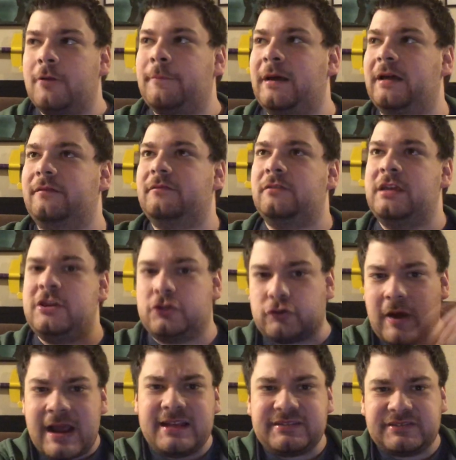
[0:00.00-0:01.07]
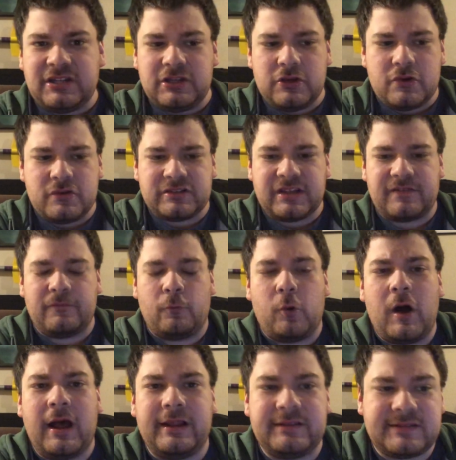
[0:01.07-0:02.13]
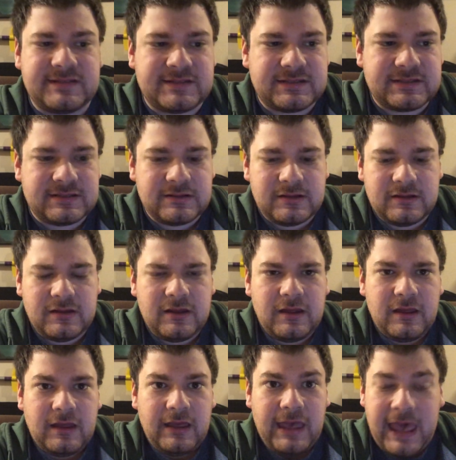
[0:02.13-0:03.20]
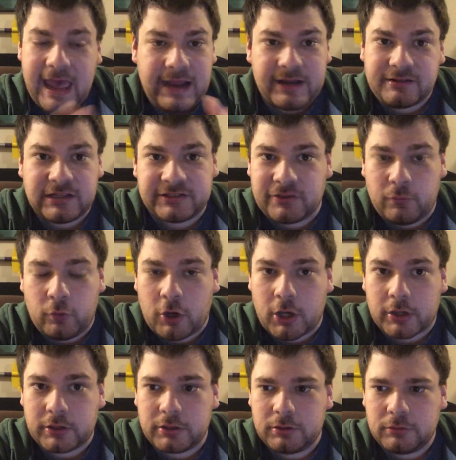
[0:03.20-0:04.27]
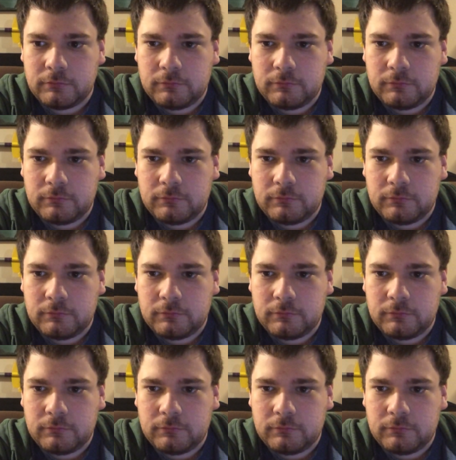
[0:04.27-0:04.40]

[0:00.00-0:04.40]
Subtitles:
but he tries to use it once, and it doesn't work.